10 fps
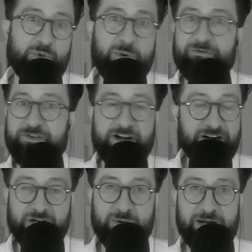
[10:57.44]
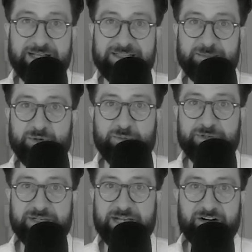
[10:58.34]
very quiet
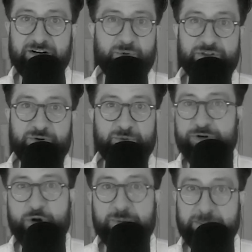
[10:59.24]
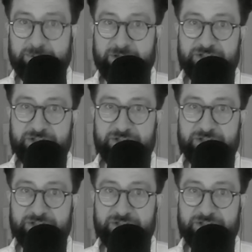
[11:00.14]
suburban area where there were no people on the